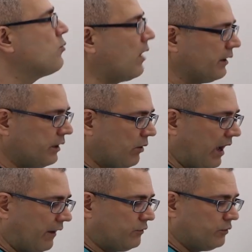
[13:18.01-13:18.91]
well, you
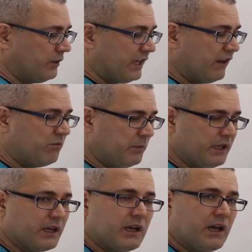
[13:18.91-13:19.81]
have to give
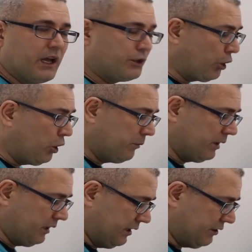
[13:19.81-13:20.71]
me a
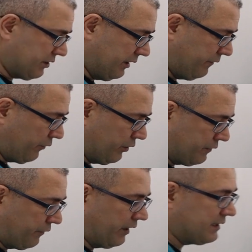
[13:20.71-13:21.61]
terminal history
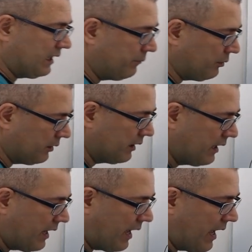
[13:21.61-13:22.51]
first. For example,
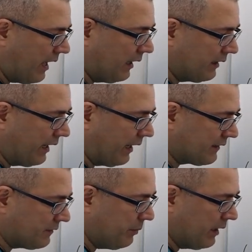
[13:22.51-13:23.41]

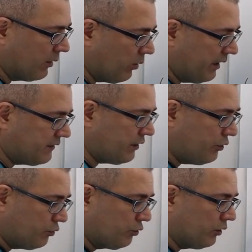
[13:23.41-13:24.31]
LXB, what is the
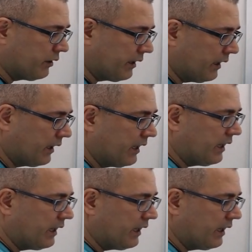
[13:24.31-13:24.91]
utility